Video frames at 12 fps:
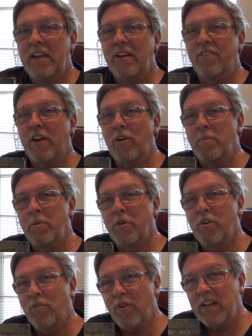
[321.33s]
If I
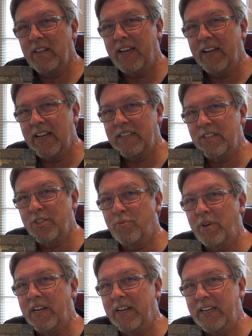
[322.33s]
remember correctly, I got this
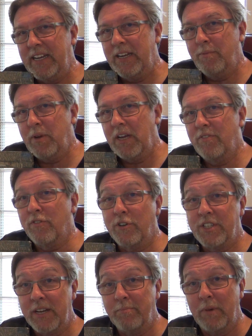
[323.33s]
one on eBay for
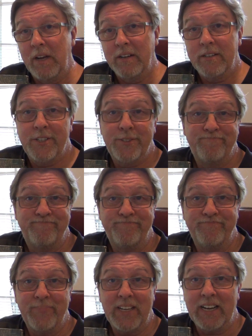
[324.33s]
$10,
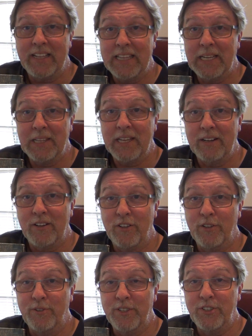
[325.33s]
and I think that
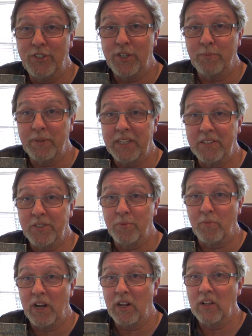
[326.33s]
included shipping
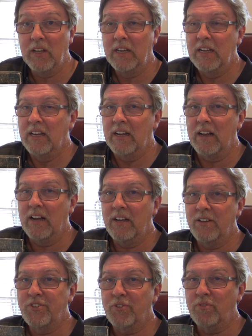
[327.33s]
as well.
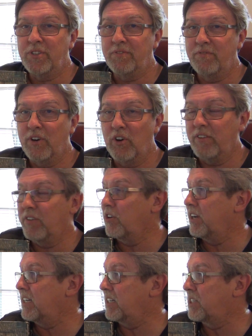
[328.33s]
So it was very,
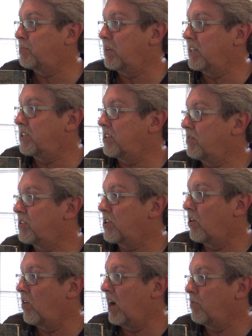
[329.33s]
very inexpensive.
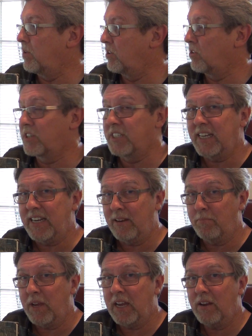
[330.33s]
So I would look to
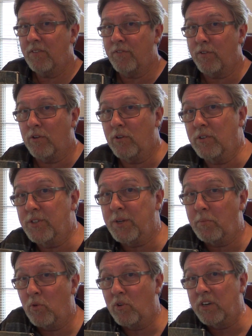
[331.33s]
eBay for
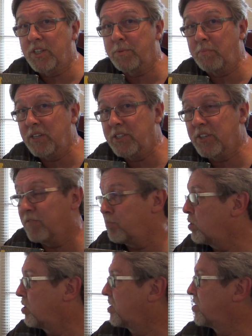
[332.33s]
some more
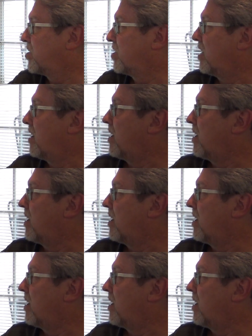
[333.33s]
expensive books.